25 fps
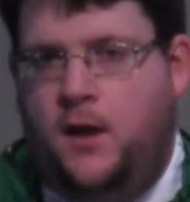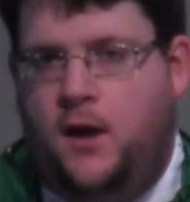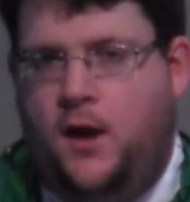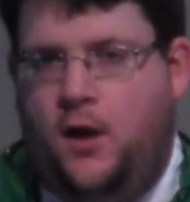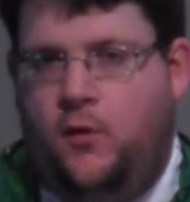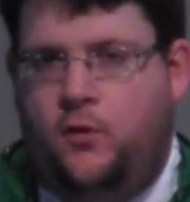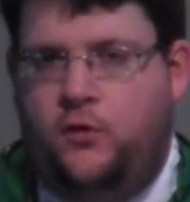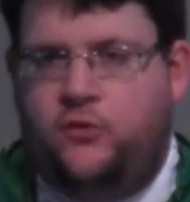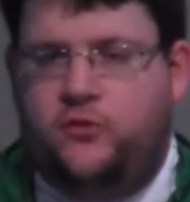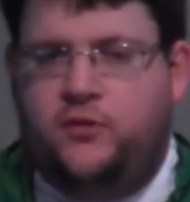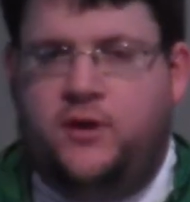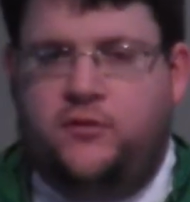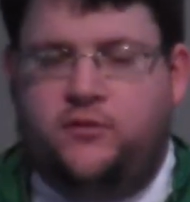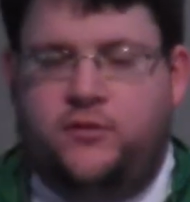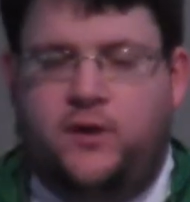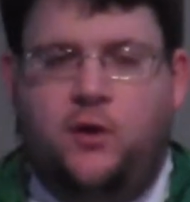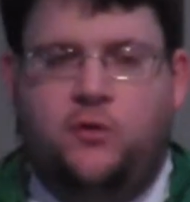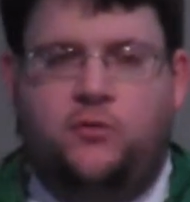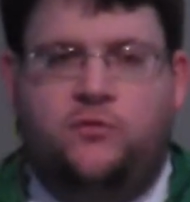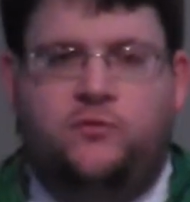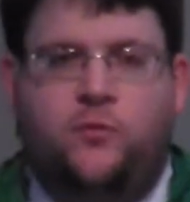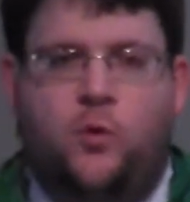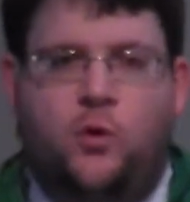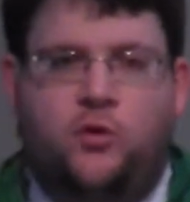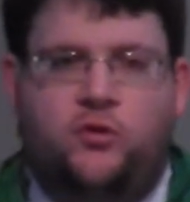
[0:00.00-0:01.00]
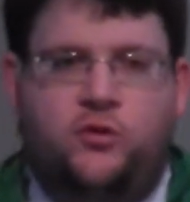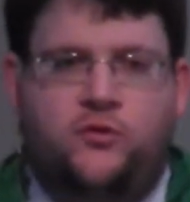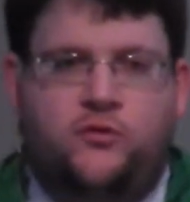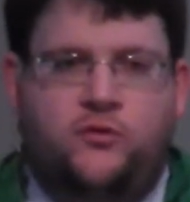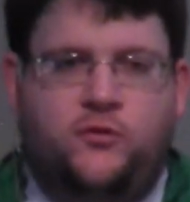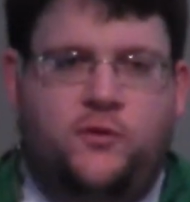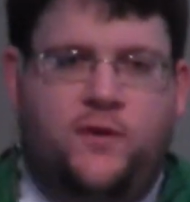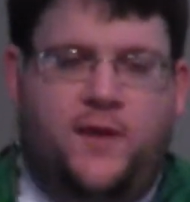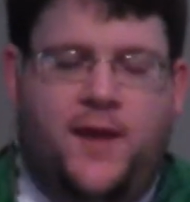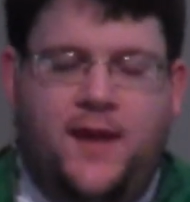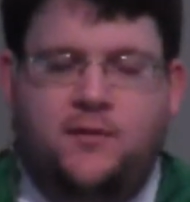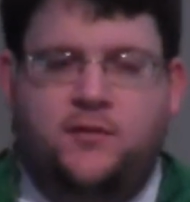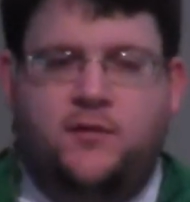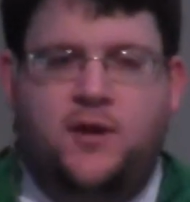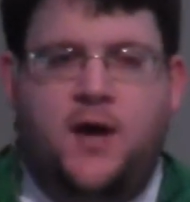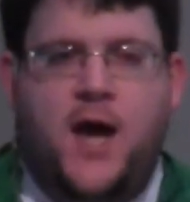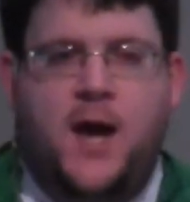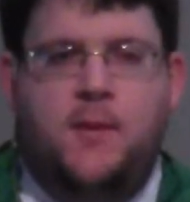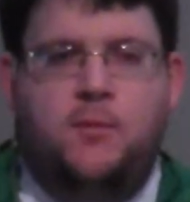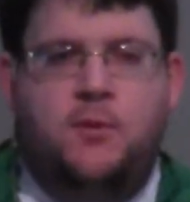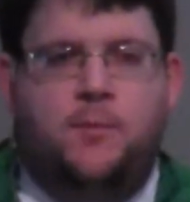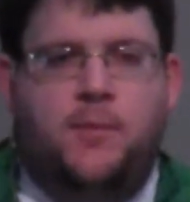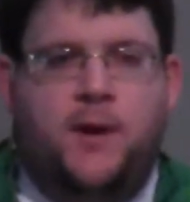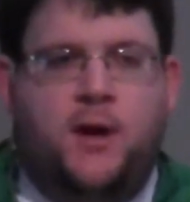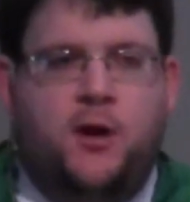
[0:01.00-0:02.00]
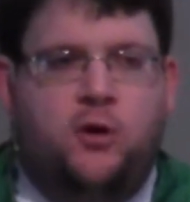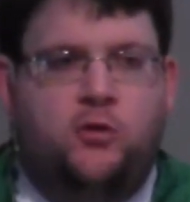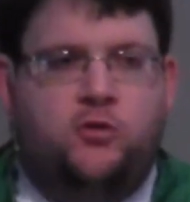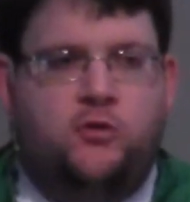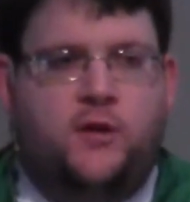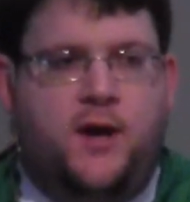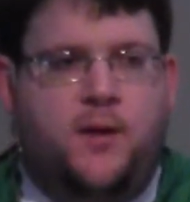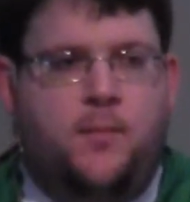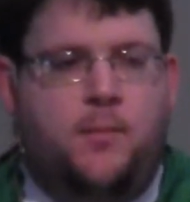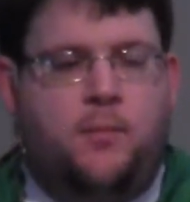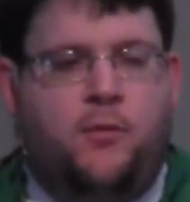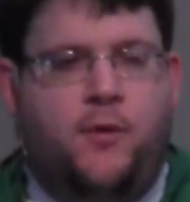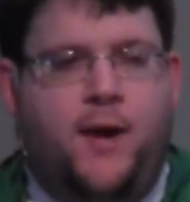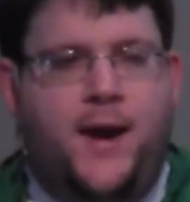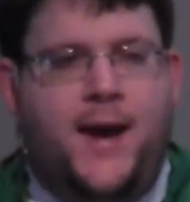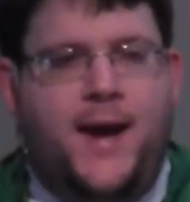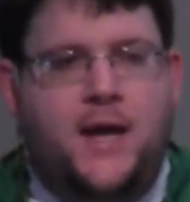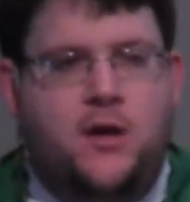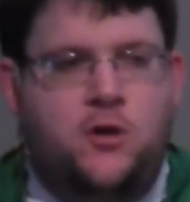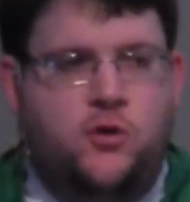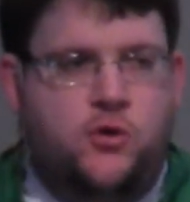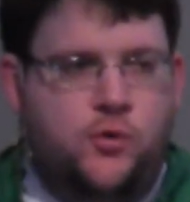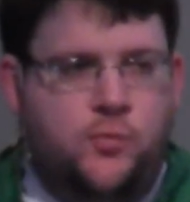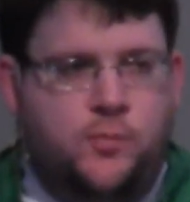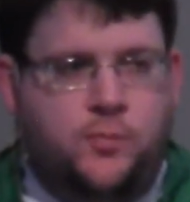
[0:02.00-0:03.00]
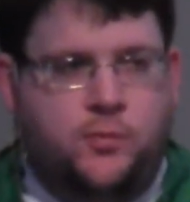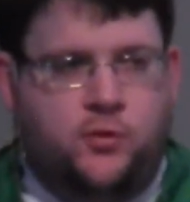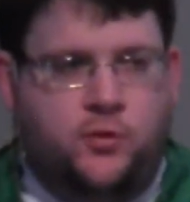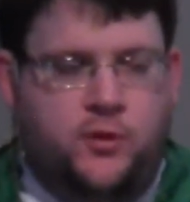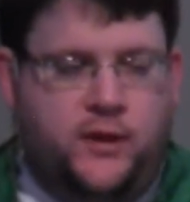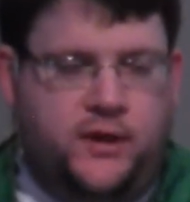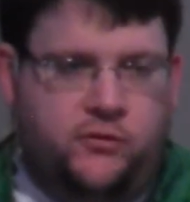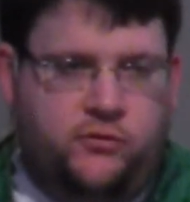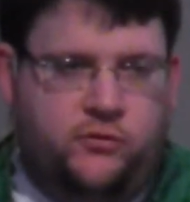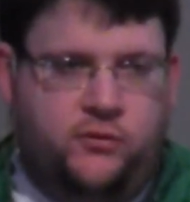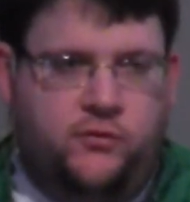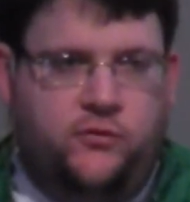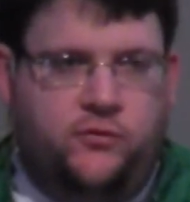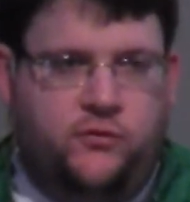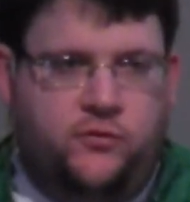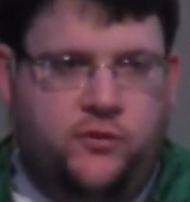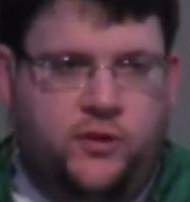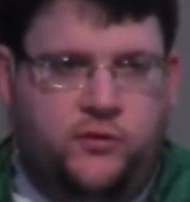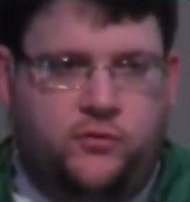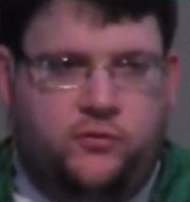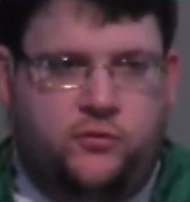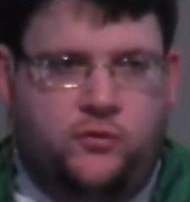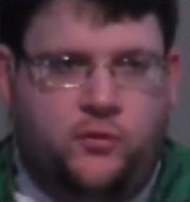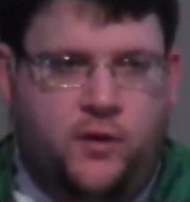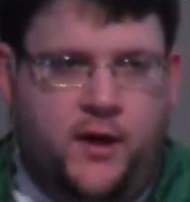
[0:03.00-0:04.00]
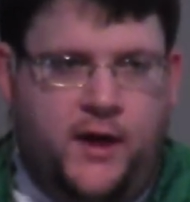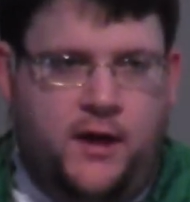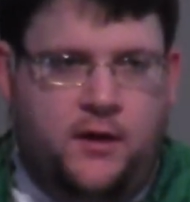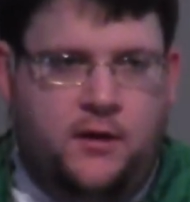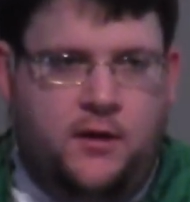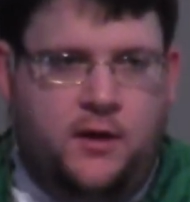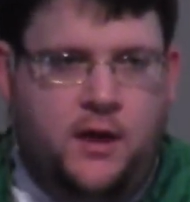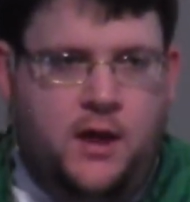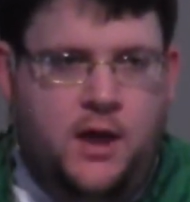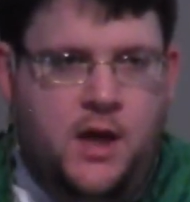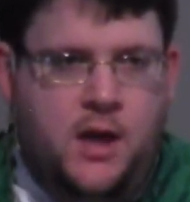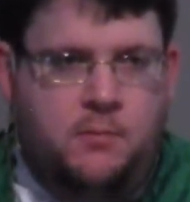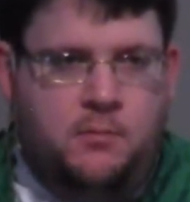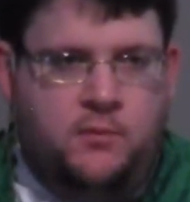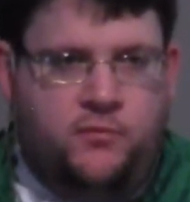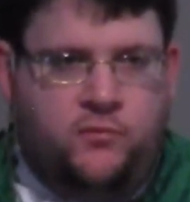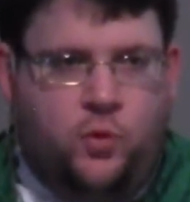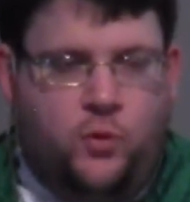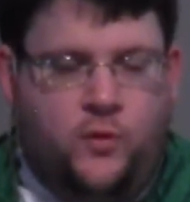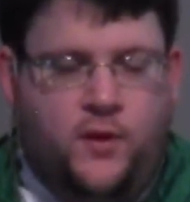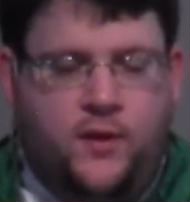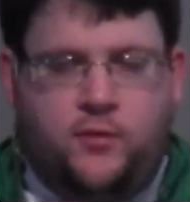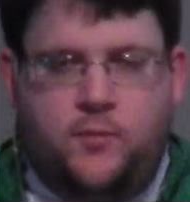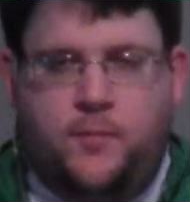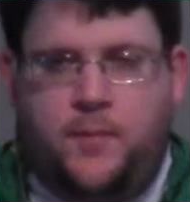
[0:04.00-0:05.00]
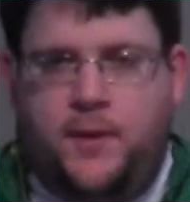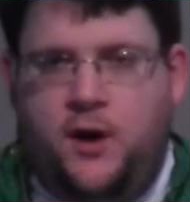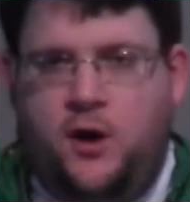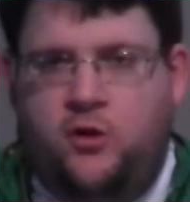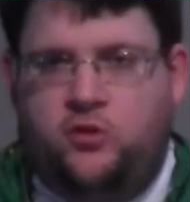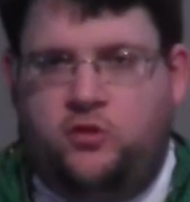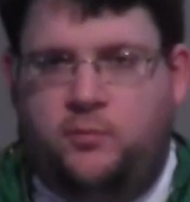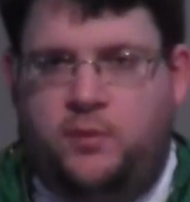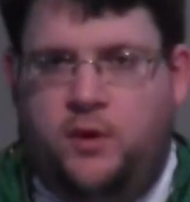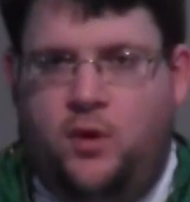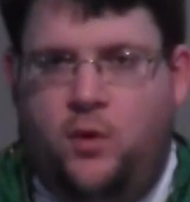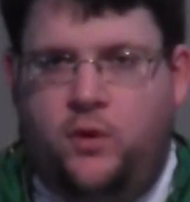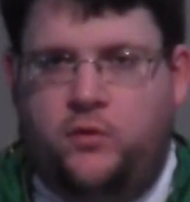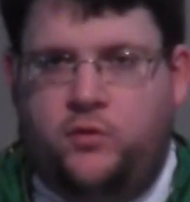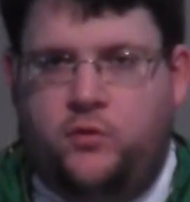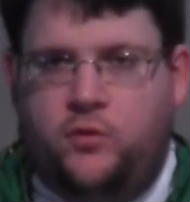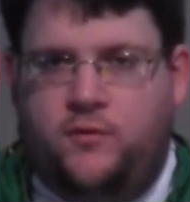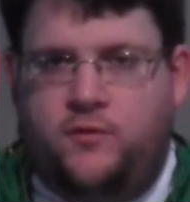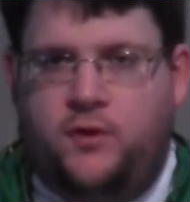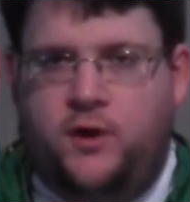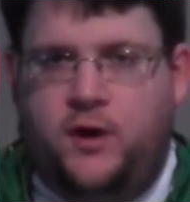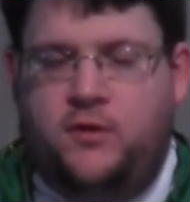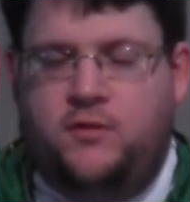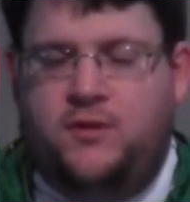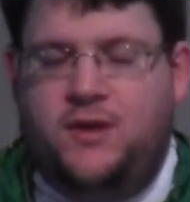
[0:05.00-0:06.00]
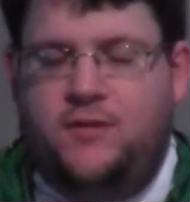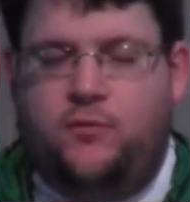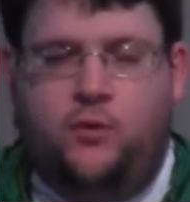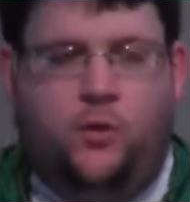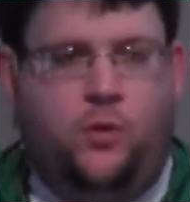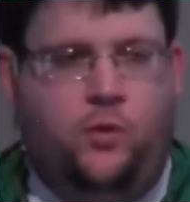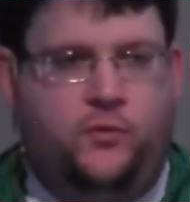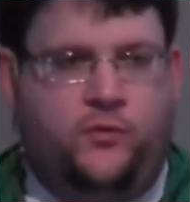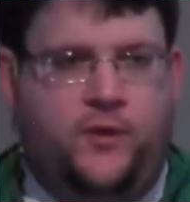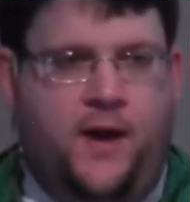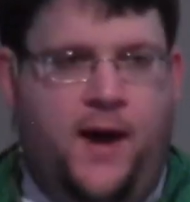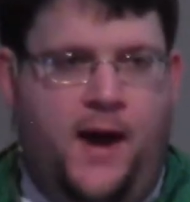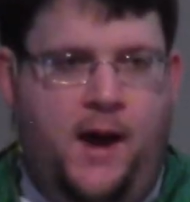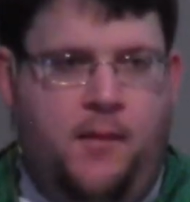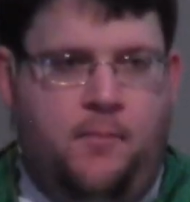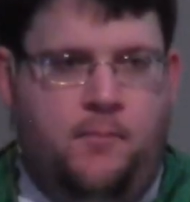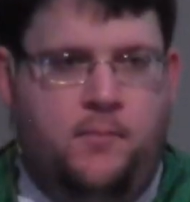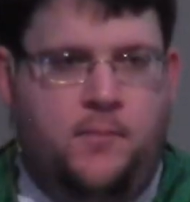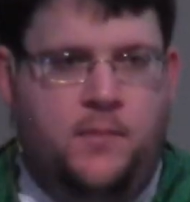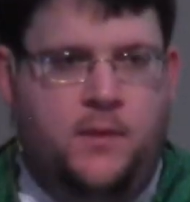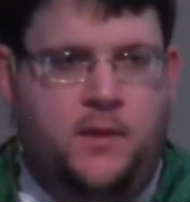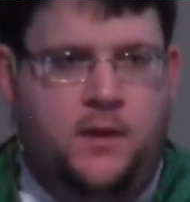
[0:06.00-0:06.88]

And the reason I say I was fortunate is at that time the parish got a brand new priest in 6th grade. Before that, the parish had been going through a very difficult time.